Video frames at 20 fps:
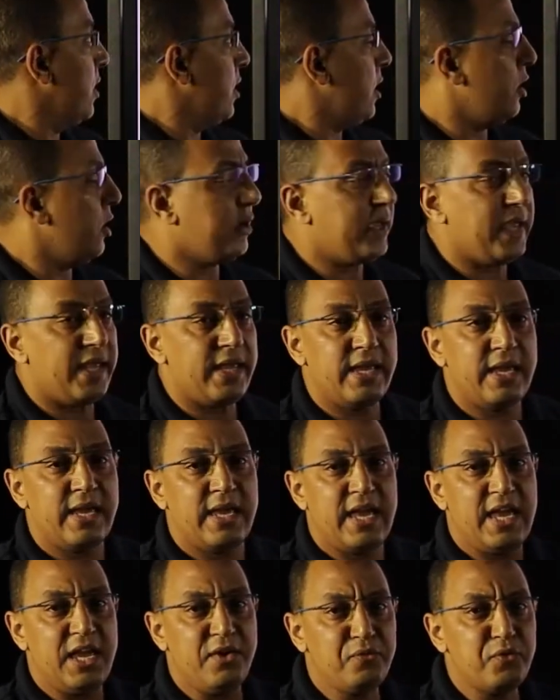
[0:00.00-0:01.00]
Okay,
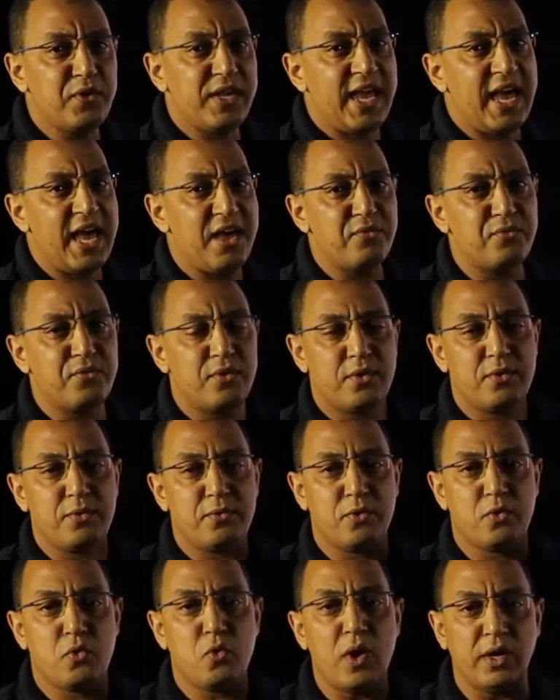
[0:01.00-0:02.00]
if we have
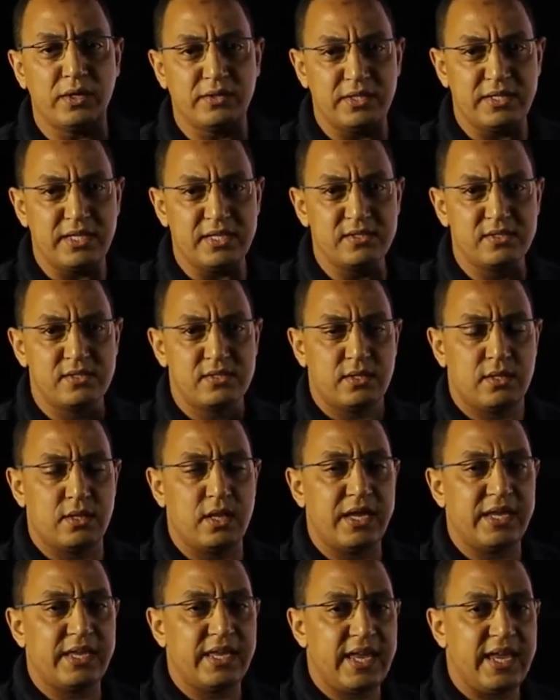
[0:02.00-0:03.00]
quantities
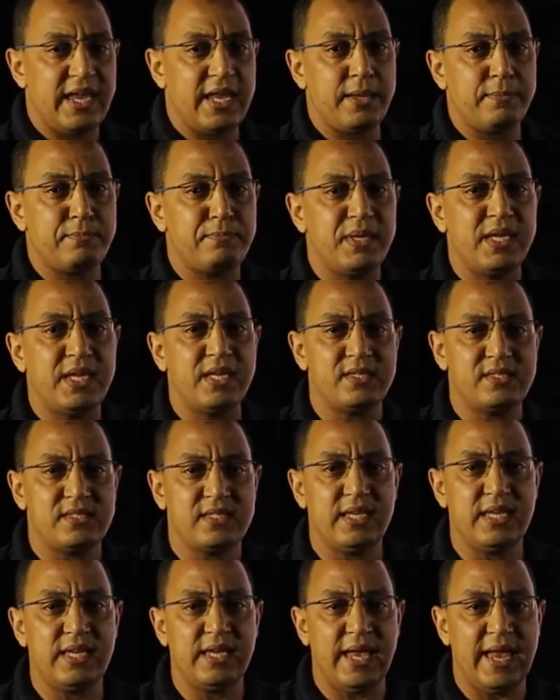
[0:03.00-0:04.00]
like A, B,
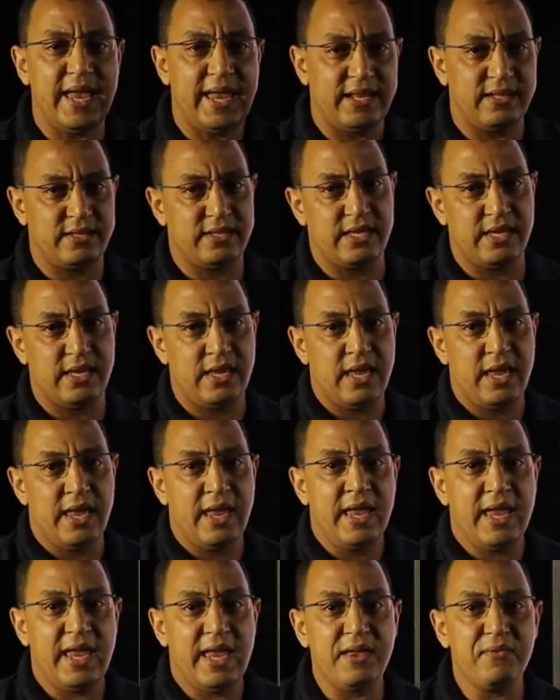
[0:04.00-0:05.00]
C, and D,
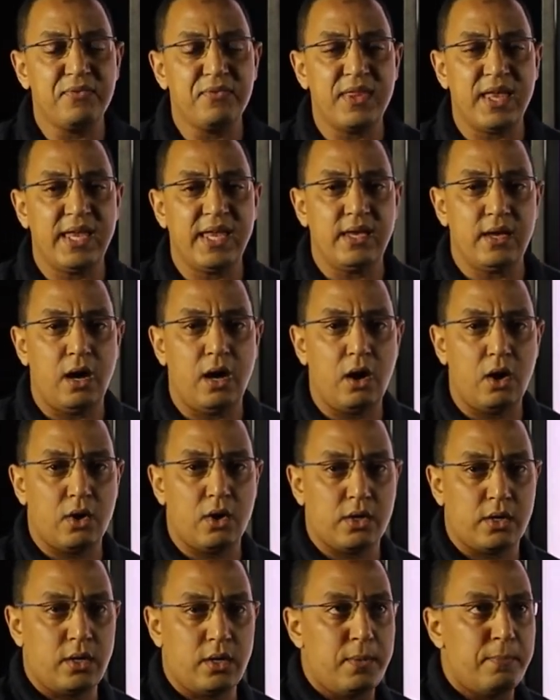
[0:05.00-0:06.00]
if they
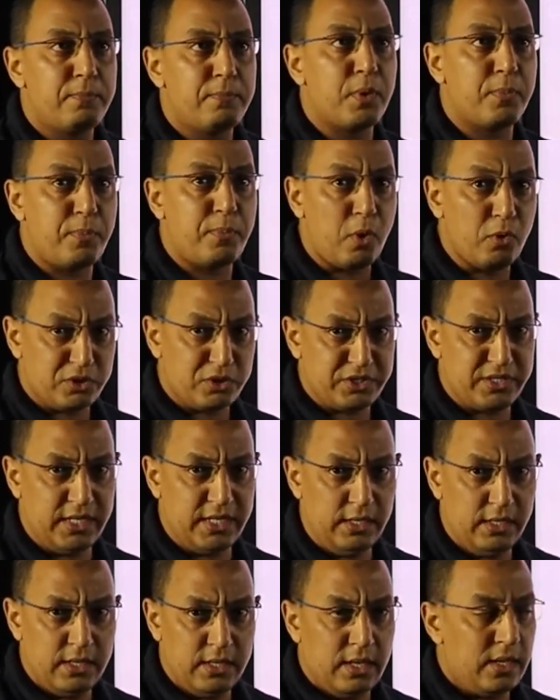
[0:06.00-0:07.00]
are
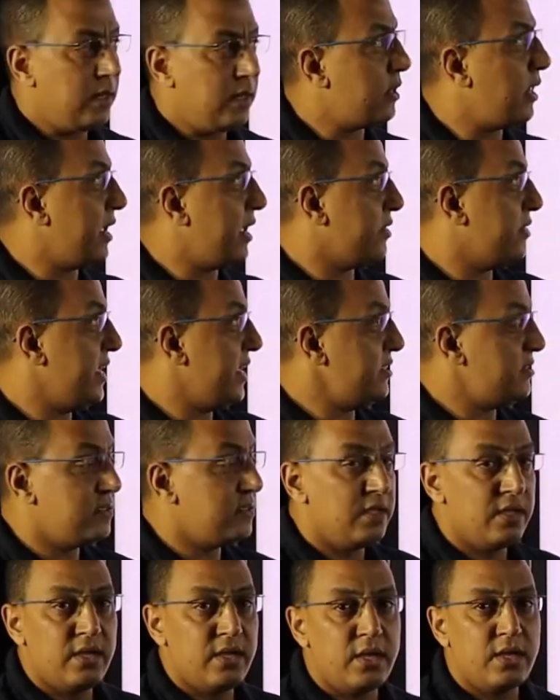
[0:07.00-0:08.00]
proportional like this,